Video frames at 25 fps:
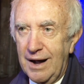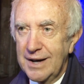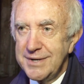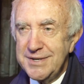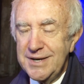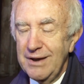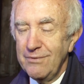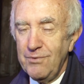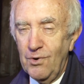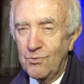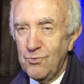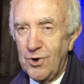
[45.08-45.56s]

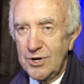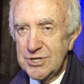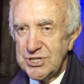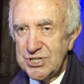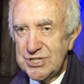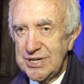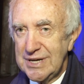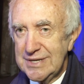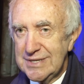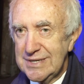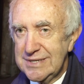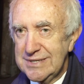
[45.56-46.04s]
never
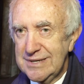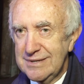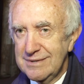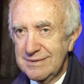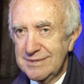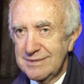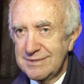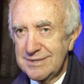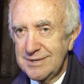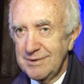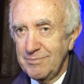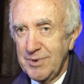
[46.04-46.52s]
watched it,
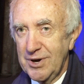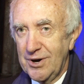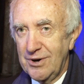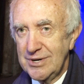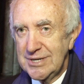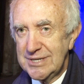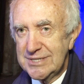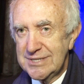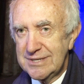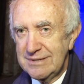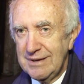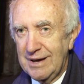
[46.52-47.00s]
to be
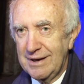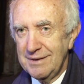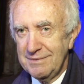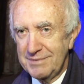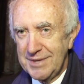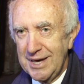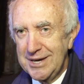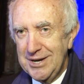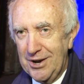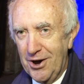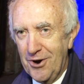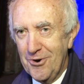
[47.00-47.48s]
honest.
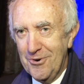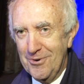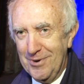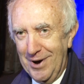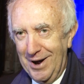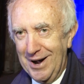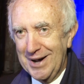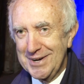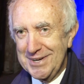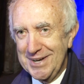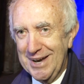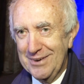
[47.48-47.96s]
They know
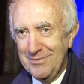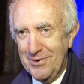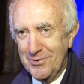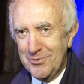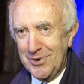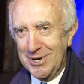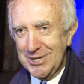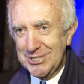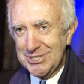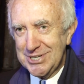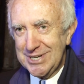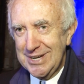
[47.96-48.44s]
I'd never
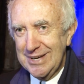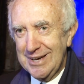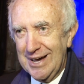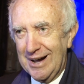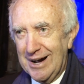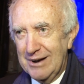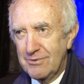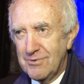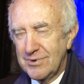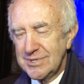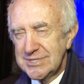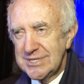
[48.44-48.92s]
watched it.
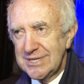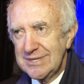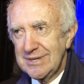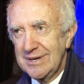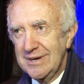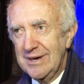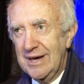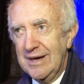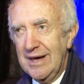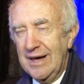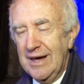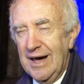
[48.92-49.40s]

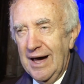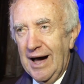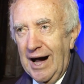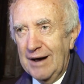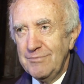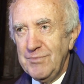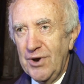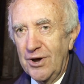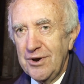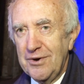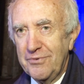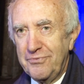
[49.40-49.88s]

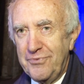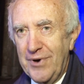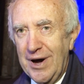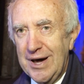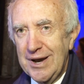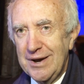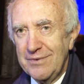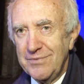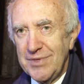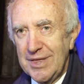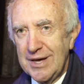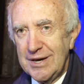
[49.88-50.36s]
I'm not a
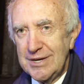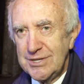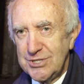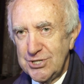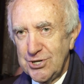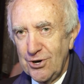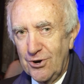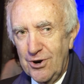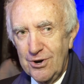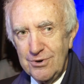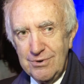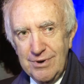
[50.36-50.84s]
fan of that
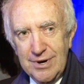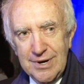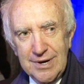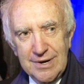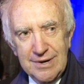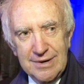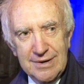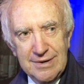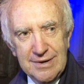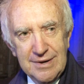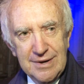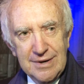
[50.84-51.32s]
genre.
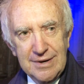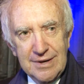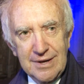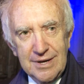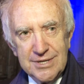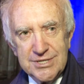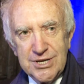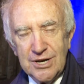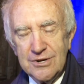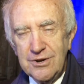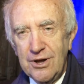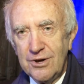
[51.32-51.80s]

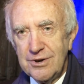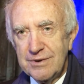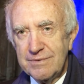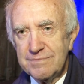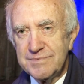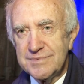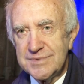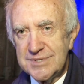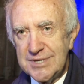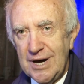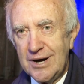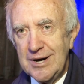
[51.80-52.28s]
There's a lot of
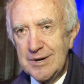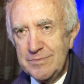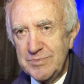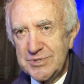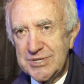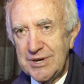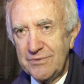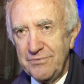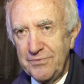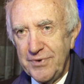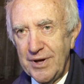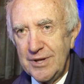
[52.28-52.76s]

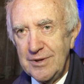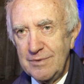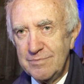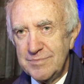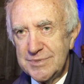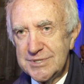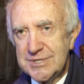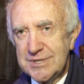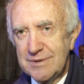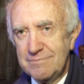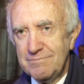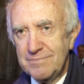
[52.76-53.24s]
types of
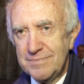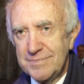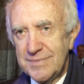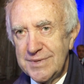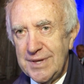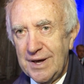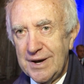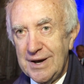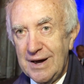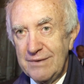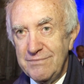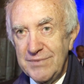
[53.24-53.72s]
films
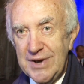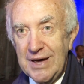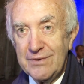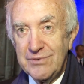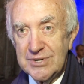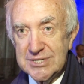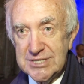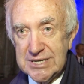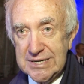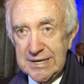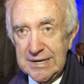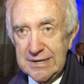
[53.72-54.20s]
that I've
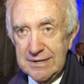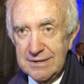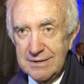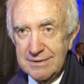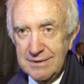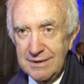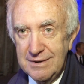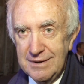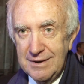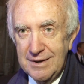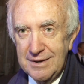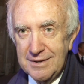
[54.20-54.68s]
never seen.
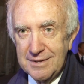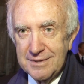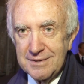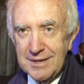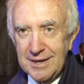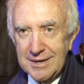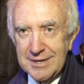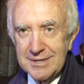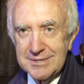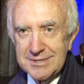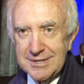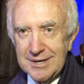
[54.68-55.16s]

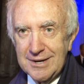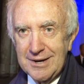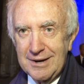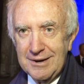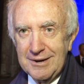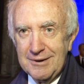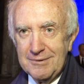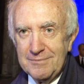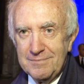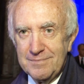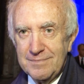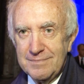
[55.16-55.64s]

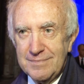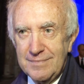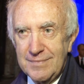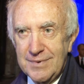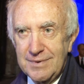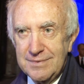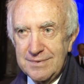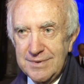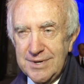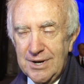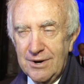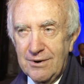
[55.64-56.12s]
That
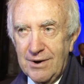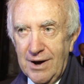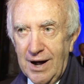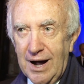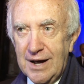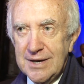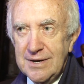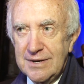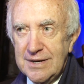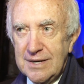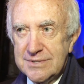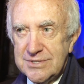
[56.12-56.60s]
you know,
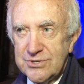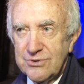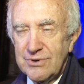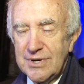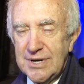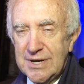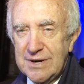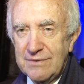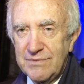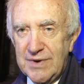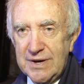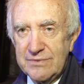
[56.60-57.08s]
I
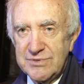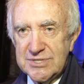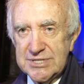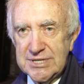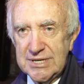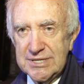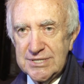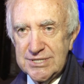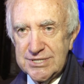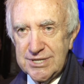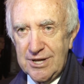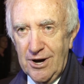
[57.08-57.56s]
literally have never
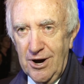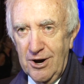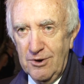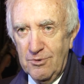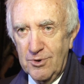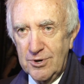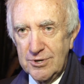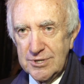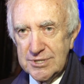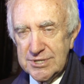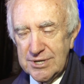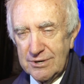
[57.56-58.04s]
seen Star
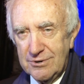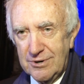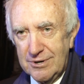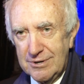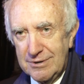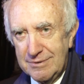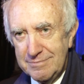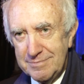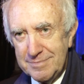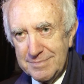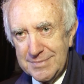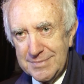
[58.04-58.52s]
Wars or